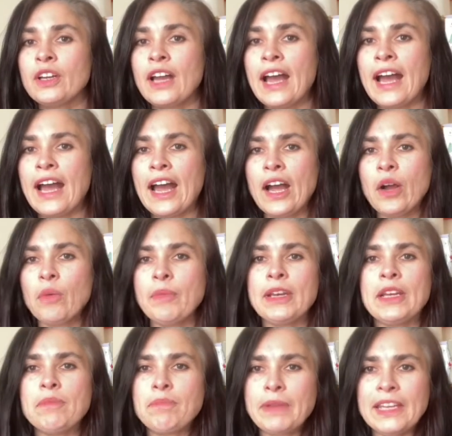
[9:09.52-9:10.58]
How
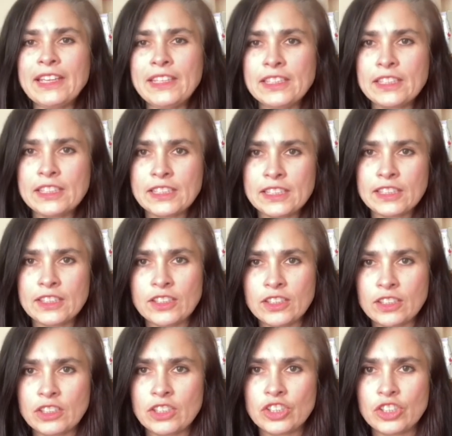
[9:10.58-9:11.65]
many beats
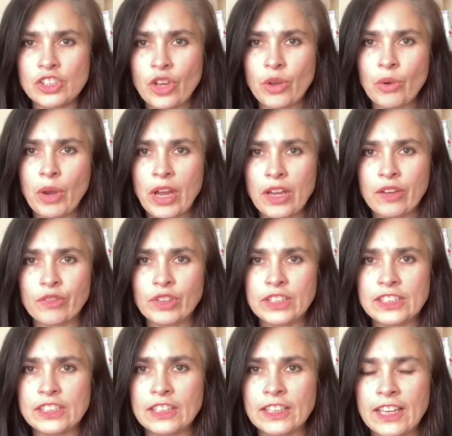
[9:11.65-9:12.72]
does the so have?
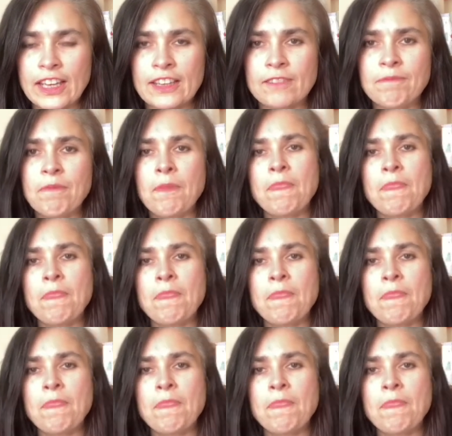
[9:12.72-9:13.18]
Listen again.